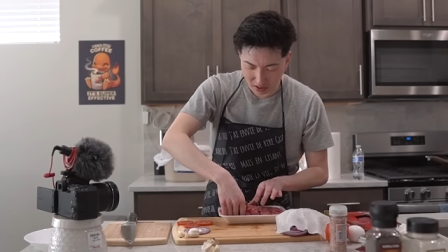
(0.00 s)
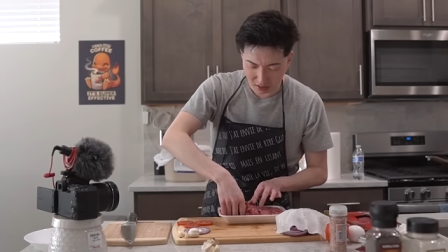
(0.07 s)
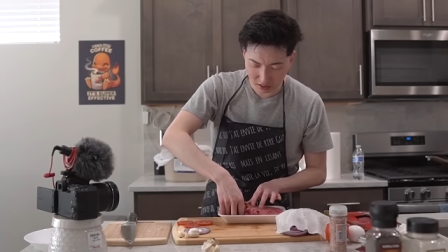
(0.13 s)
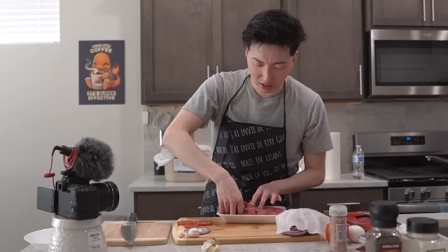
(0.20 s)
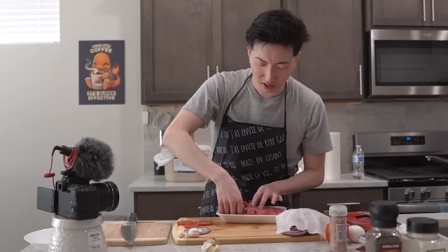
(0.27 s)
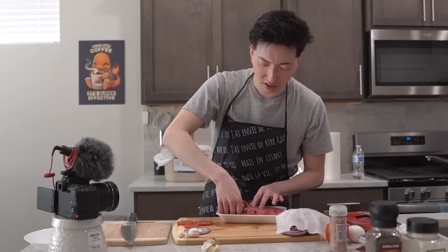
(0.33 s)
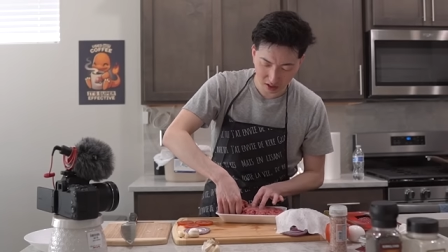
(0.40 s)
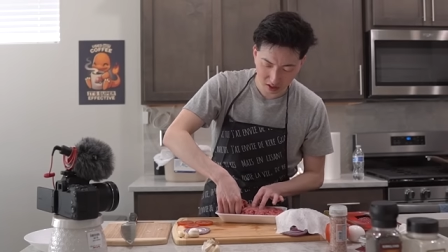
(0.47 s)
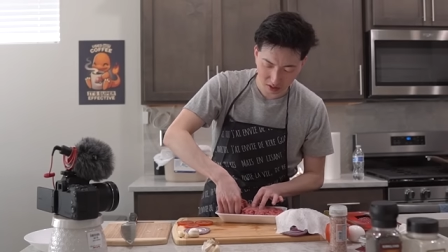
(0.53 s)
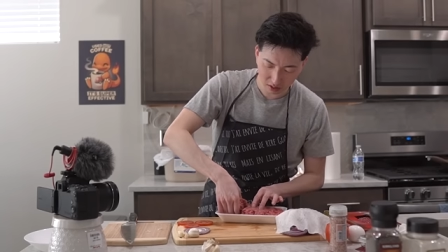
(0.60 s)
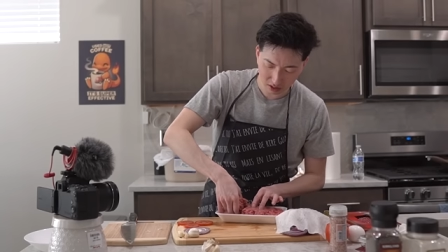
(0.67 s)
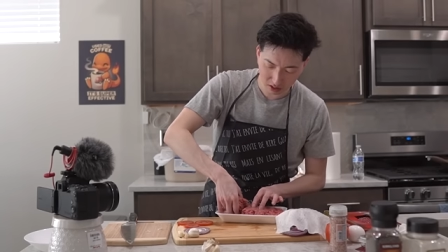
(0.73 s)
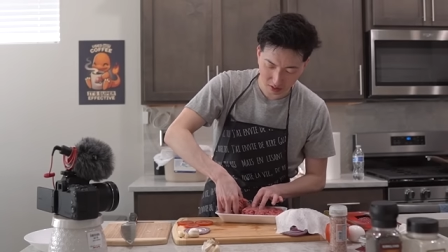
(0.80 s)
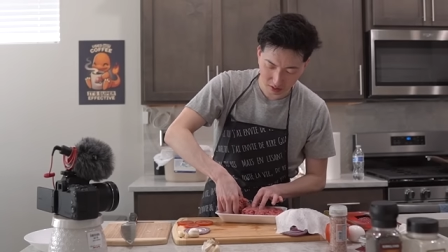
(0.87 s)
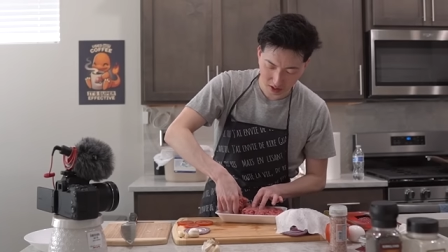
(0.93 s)
Okay,
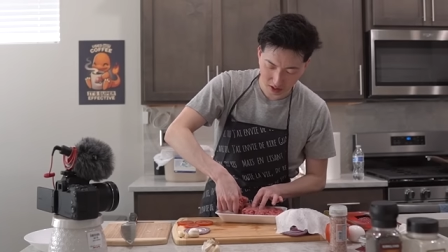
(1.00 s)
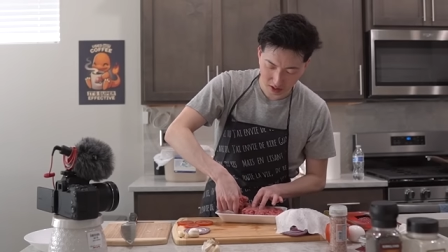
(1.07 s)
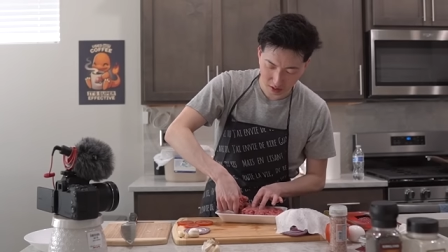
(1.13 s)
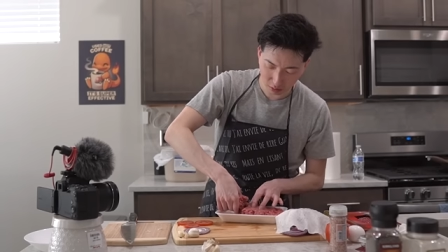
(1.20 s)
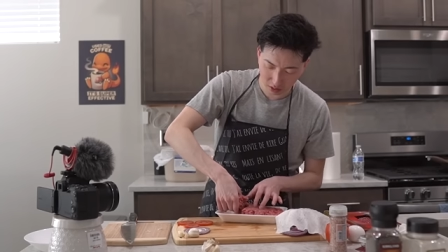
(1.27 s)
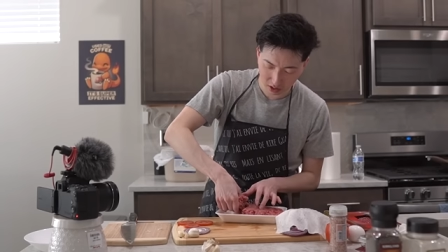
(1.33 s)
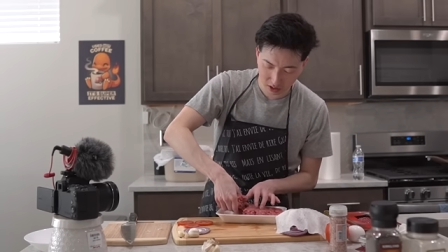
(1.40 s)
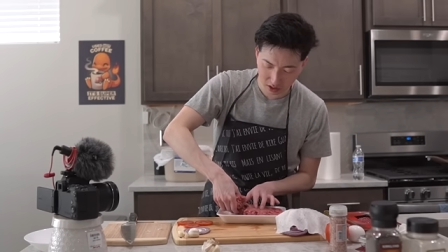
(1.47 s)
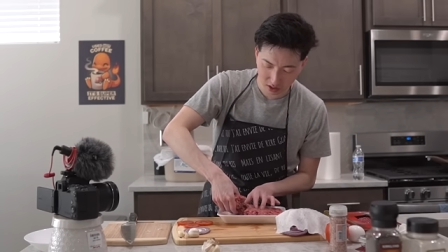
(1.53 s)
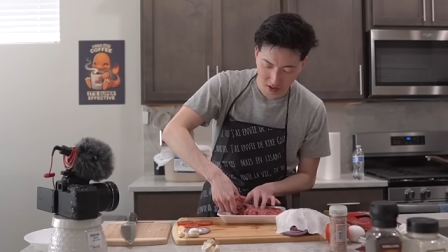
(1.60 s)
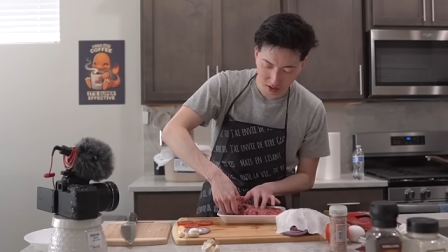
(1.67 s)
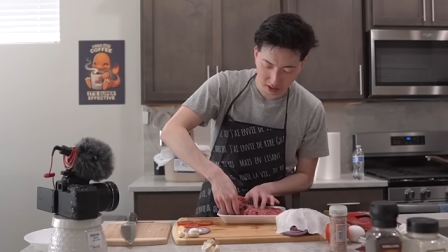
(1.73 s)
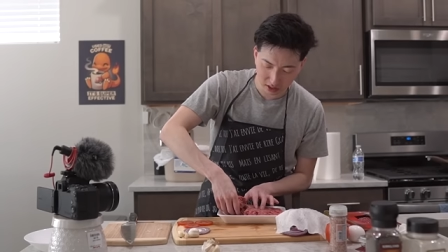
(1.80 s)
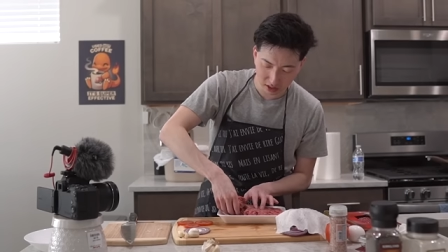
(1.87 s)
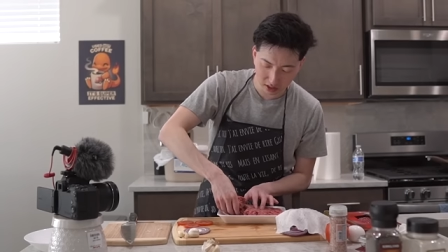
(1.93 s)
okay, okay. We're gonna
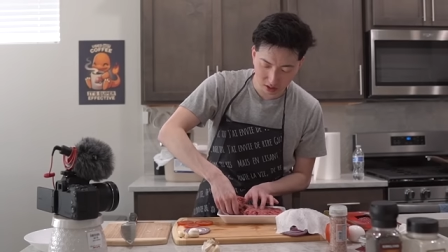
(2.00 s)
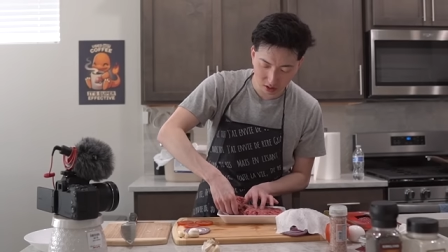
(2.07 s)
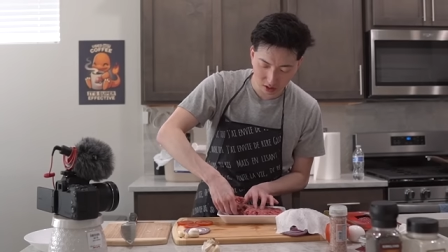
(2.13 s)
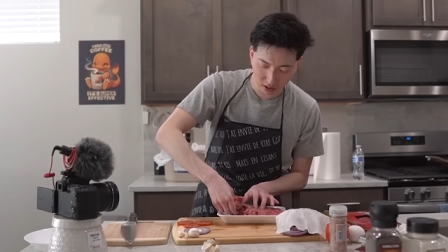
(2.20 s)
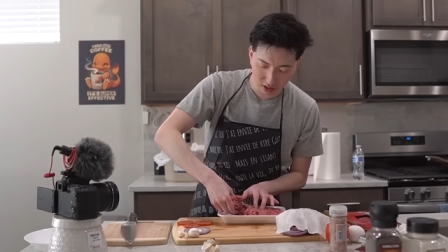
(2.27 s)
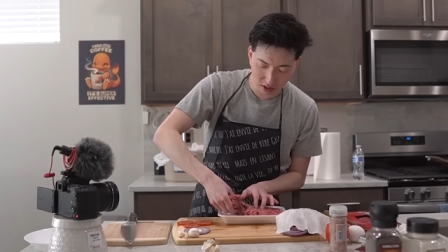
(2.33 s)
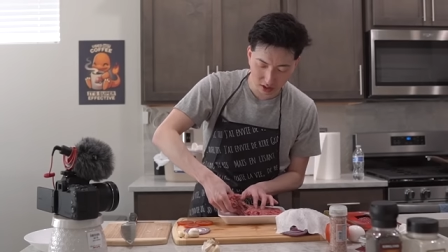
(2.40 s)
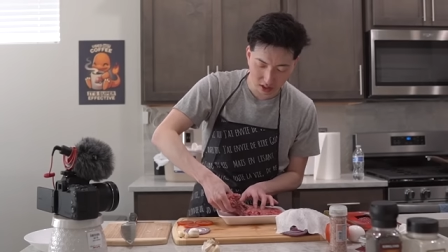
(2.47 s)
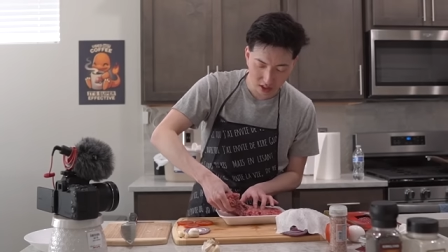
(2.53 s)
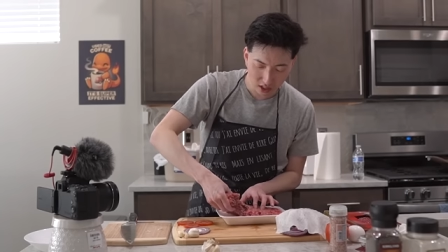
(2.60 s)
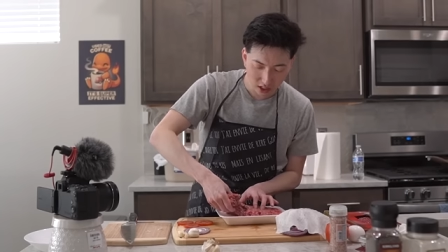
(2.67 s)
cook it, it's all good.